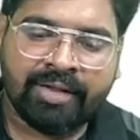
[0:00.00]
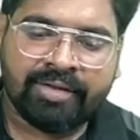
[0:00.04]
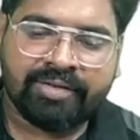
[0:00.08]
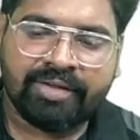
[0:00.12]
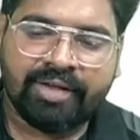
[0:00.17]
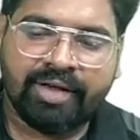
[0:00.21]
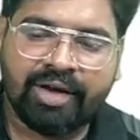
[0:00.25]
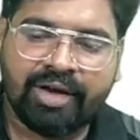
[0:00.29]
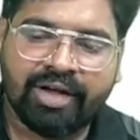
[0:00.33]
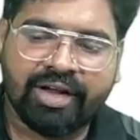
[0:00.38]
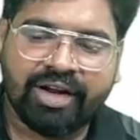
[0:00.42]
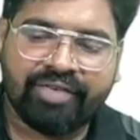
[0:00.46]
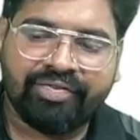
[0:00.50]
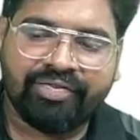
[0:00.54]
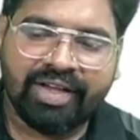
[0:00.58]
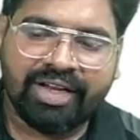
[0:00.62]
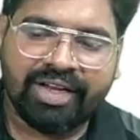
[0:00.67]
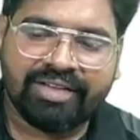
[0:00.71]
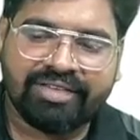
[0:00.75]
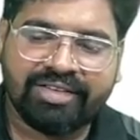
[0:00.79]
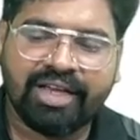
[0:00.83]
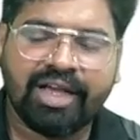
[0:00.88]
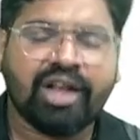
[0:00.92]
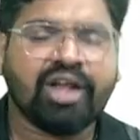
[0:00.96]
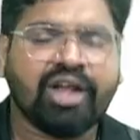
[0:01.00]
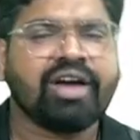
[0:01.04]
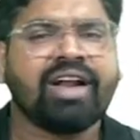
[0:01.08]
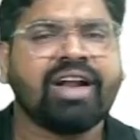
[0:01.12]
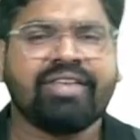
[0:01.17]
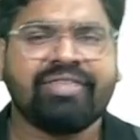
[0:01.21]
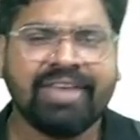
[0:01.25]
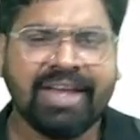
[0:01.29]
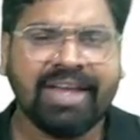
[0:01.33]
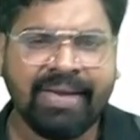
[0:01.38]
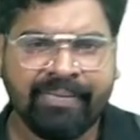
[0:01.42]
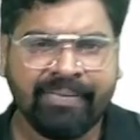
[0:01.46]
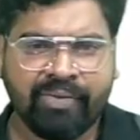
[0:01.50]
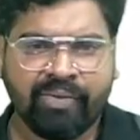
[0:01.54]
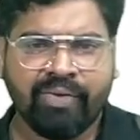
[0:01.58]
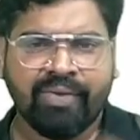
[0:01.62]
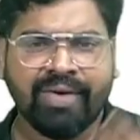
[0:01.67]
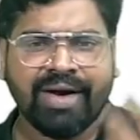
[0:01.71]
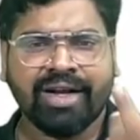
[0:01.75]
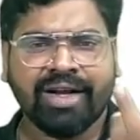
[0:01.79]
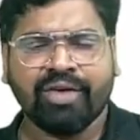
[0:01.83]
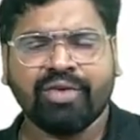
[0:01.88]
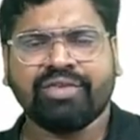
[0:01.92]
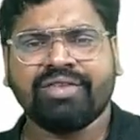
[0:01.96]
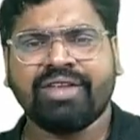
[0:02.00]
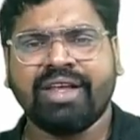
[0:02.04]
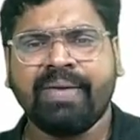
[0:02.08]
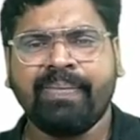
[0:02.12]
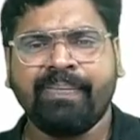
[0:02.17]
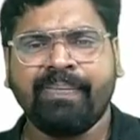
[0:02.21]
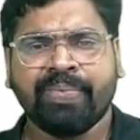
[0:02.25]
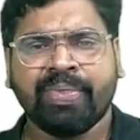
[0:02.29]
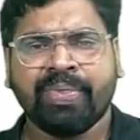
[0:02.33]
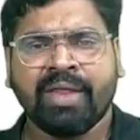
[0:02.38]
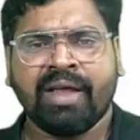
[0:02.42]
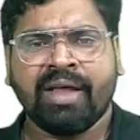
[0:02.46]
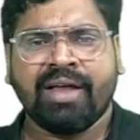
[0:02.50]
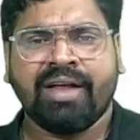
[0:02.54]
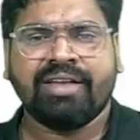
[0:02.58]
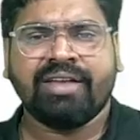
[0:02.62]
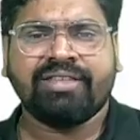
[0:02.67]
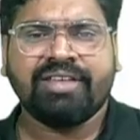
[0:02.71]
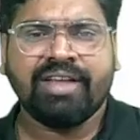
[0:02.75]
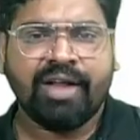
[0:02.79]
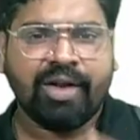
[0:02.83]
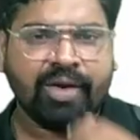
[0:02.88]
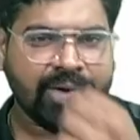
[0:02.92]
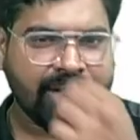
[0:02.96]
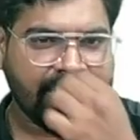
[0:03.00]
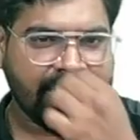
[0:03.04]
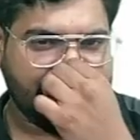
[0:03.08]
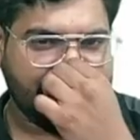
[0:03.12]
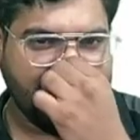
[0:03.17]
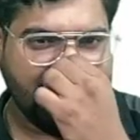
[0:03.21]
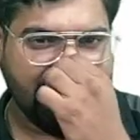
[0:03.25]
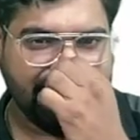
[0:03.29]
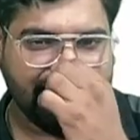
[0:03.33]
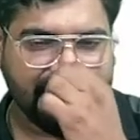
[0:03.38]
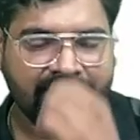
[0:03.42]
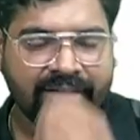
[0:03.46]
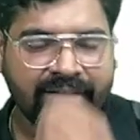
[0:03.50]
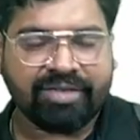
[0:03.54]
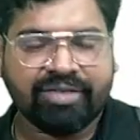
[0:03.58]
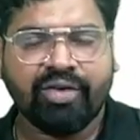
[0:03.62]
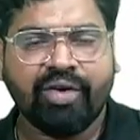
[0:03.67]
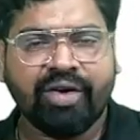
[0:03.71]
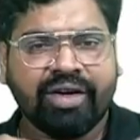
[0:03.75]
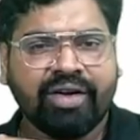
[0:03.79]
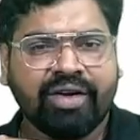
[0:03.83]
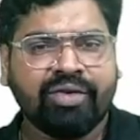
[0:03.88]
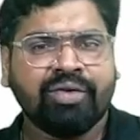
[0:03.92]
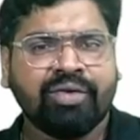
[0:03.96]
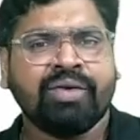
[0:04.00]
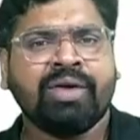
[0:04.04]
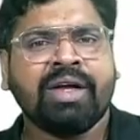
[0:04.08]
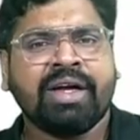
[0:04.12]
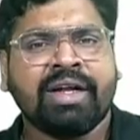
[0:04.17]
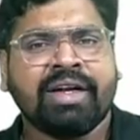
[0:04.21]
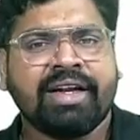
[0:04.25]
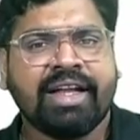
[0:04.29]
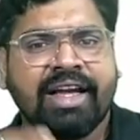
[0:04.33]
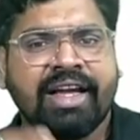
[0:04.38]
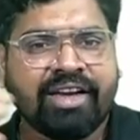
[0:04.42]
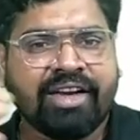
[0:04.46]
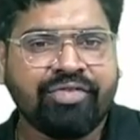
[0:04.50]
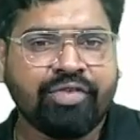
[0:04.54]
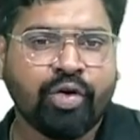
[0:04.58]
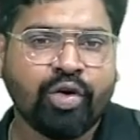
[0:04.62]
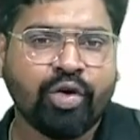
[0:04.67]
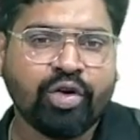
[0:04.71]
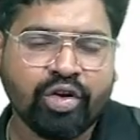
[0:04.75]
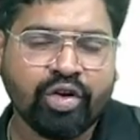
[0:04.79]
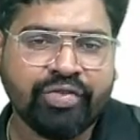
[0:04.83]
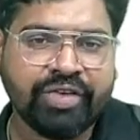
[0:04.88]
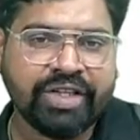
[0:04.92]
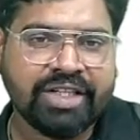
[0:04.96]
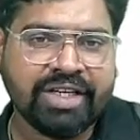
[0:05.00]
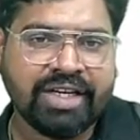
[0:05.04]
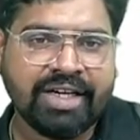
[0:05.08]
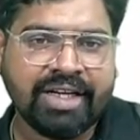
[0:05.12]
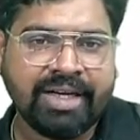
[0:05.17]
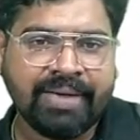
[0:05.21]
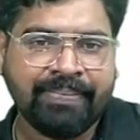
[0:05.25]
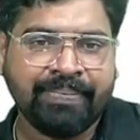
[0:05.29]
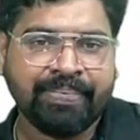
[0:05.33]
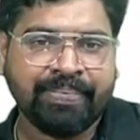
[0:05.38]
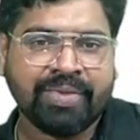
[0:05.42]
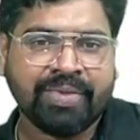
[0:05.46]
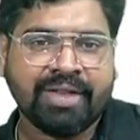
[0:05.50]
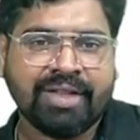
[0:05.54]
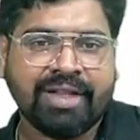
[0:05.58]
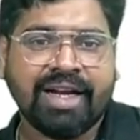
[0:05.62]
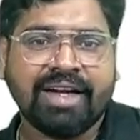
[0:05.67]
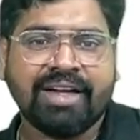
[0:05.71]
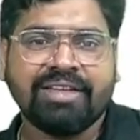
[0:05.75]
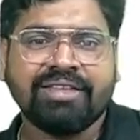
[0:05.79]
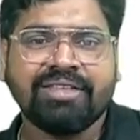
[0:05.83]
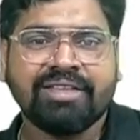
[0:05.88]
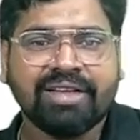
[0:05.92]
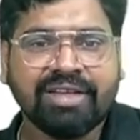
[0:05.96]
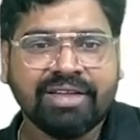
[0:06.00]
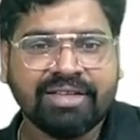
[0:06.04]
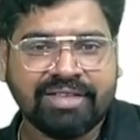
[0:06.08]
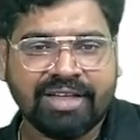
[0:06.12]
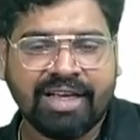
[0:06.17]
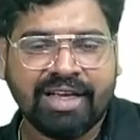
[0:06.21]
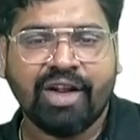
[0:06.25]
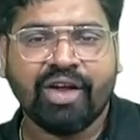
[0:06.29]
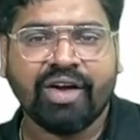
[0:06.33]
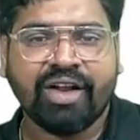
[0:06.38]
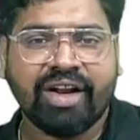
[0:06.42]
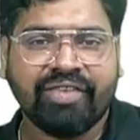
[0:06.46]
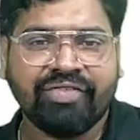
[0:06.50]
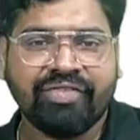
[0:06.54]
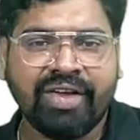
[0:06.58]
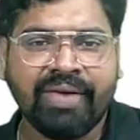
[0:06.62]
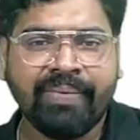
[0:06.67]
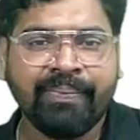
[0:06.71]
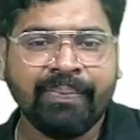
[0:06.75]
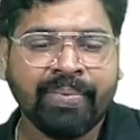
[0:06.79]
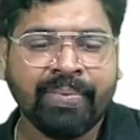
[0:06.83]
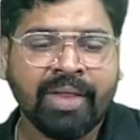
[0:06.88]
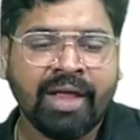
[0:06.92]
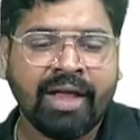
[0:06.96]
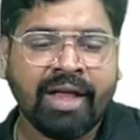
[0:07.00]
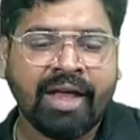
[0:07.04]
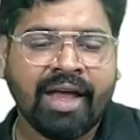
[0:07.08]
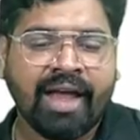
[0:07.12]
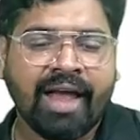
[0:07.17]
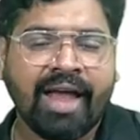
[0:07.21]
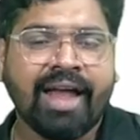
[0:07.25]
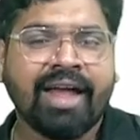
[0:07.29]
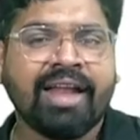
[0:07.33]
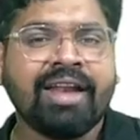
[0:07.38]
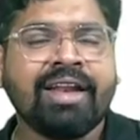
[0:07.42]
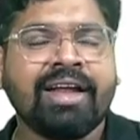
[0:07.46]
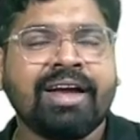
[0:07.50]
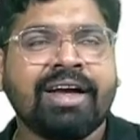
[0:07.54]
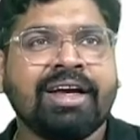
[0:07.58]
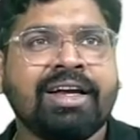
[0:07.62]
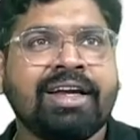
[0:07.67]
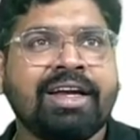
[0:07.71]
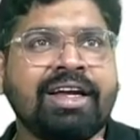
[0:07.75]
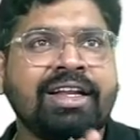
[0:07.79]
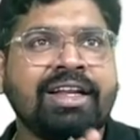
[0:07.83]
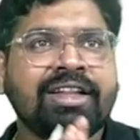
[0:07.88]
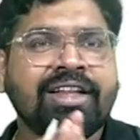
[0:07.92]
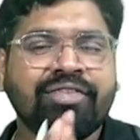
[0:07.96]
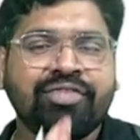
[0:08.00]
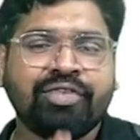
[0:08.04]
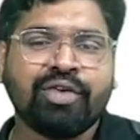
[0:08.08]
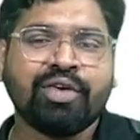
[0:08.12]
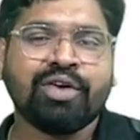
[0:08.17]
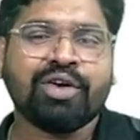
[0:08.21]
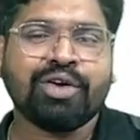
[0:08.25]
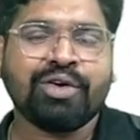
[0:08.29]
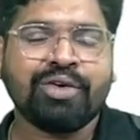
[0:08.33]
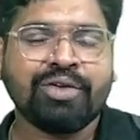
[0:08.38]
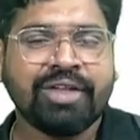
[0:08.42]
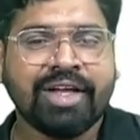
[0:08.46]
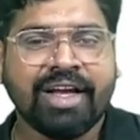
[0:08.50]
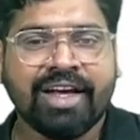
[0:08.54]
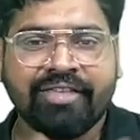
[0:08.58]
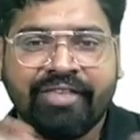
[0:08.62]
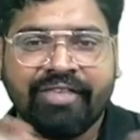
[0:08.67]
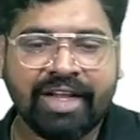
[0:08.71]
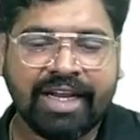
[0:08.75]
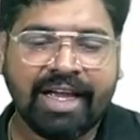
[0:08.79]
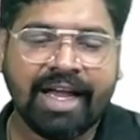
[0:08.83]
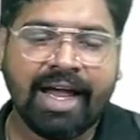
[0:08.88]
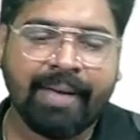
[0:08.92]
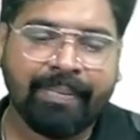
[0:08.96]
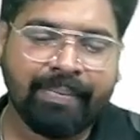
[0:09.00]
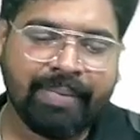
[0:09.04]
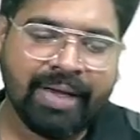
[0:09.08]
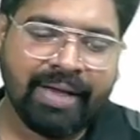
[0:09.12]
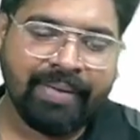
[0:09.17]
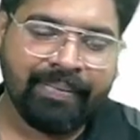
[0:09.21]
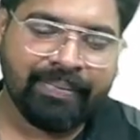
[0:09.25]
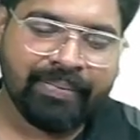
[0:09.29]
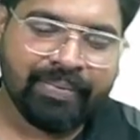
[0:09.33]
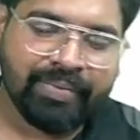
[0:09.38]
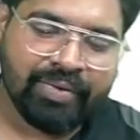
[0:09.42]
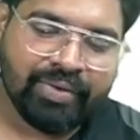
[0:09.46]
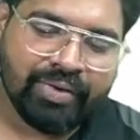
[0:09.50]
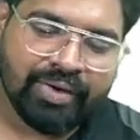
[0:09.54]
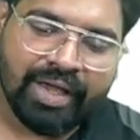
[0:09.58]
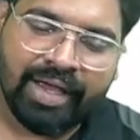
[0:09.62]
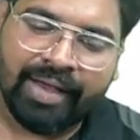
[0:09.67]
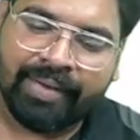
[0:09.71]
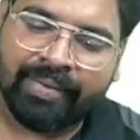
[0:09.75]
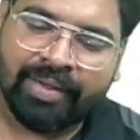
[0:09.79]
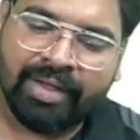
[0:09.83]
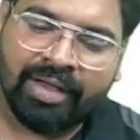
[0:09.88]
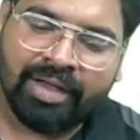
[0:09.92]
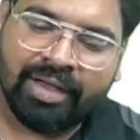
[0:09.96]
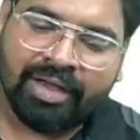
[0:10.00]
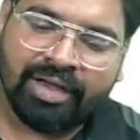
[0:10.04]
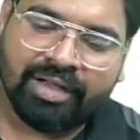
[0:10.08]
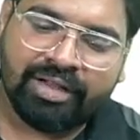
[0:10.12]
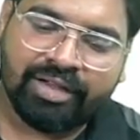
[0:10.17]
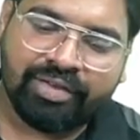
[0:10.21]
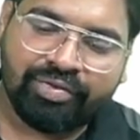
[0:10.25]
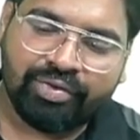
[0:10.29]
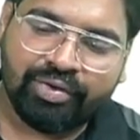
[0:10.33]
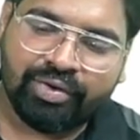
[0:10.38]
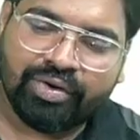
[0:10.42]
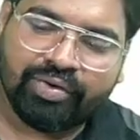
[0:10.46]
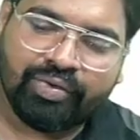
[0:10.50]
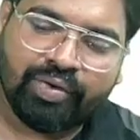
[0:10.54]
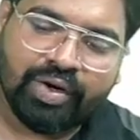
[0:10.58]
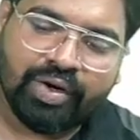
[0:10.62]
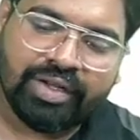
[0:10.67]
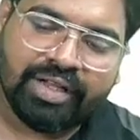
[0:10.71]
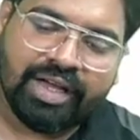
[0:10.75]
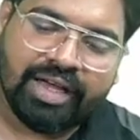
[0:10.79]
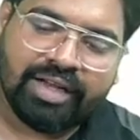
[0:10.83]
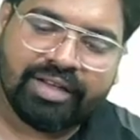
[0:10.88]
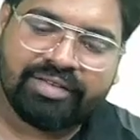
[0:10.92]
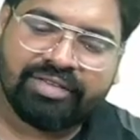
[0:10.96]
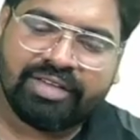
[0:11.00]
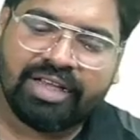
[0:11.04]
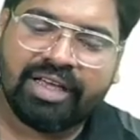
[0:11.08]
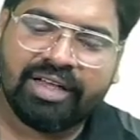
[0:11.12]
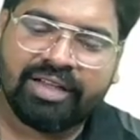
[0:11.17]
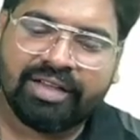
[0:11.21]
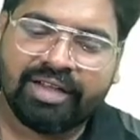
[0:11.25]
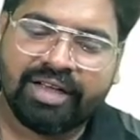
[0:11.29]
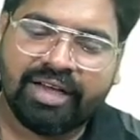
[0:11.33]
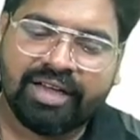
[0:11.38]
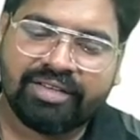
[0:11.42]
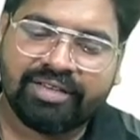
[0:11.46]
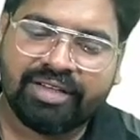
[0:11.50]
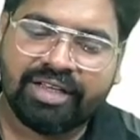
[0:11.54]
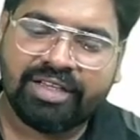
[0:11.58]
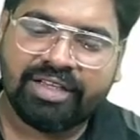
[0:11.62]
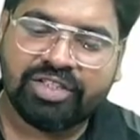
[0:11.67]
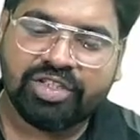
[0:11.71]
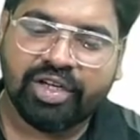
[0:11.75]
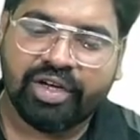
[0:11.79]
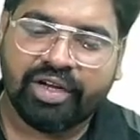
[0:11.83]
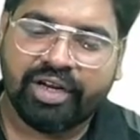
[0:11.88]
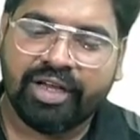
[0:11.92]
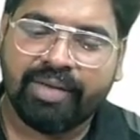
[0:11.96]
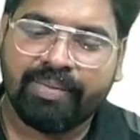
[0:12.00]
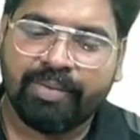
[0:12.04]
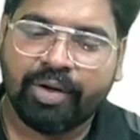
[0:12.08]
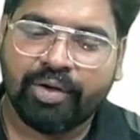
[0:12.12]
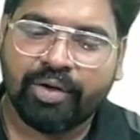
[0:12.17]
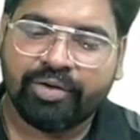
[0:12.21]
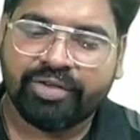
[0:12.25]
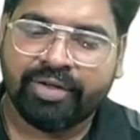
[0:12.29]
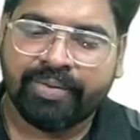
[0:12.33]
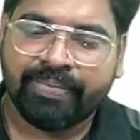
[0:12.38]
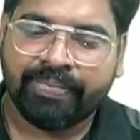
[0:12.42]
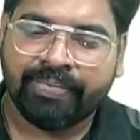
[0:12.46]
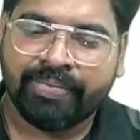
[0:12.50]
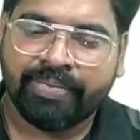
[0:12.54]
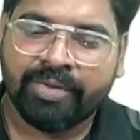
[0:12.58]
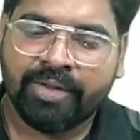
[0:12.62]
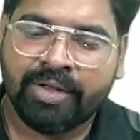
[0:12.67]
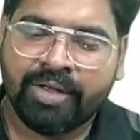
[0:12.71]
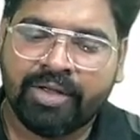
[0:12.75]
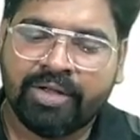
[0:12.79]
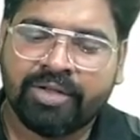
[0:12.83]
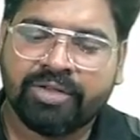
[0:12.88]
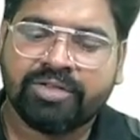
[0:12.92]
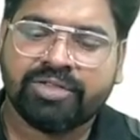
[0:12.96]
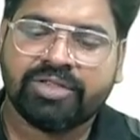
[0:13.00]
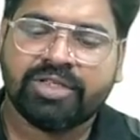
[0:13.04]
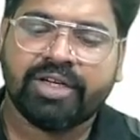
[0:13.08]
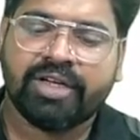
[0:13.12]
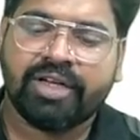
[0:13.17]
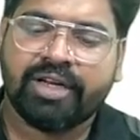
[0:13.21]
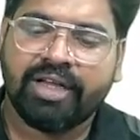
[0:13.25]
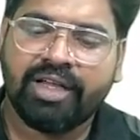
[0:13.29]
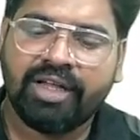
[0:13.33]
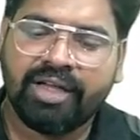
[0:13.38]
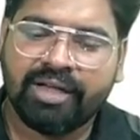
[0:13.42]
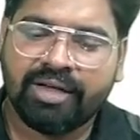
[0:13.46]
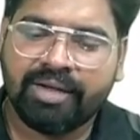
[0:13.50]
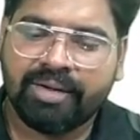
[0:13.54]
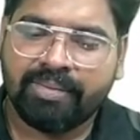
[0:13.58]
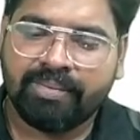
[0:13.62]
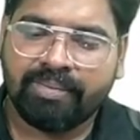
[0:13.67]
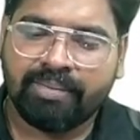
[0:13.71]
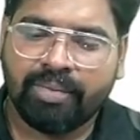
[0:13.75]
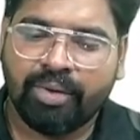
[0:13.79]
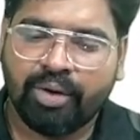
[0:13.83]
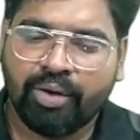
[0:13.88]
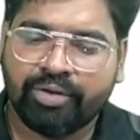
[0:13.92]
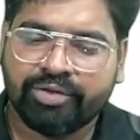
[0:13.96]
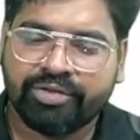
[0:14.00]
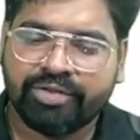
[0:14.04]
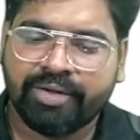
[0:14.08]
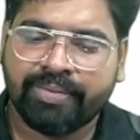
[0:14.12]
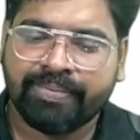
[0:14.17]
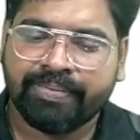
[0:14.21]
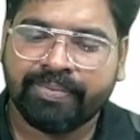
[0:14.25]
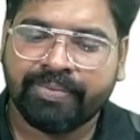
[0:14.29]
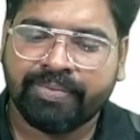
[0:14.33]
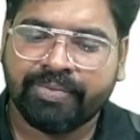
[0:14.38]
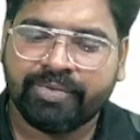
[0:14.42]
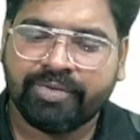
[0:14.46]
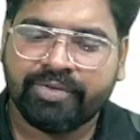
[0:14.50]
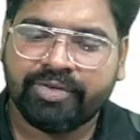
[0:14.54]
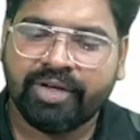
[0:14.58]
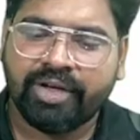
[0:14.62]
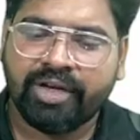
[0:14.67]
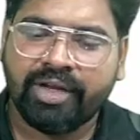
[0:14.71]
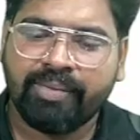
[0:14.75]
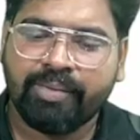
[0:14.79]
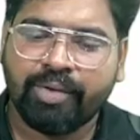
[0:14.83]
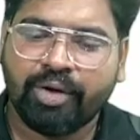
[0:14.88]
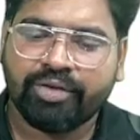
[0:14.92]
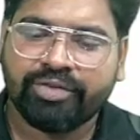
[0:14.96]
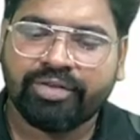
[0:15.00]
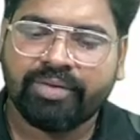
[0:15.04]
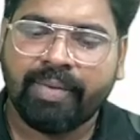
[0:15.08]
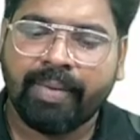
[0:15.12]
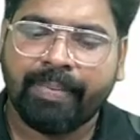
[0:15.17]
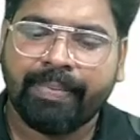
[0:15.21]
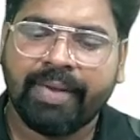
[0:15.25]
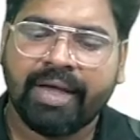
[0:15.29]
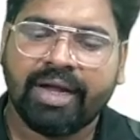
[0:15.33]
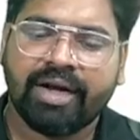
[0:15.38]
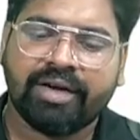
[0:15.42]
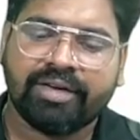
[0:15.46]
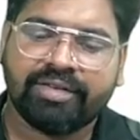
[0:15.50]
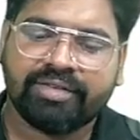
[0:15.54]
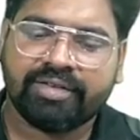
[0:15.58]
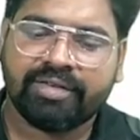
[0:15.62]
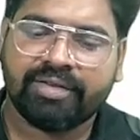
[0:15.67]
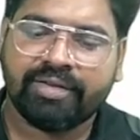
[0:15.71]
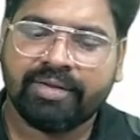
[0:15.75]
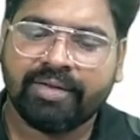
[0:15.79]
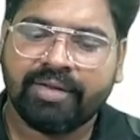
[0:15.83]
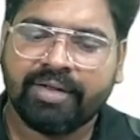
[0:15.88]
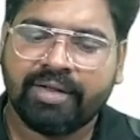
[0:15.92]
Cielography. In cielography, what do you see? In cielography, he's going to take a photo with her. That is cielography. And in the photo, they are very happy. Okay. In the photo, what they are seeing cherry blossom. Cherry blossom. Cherry blossom appearance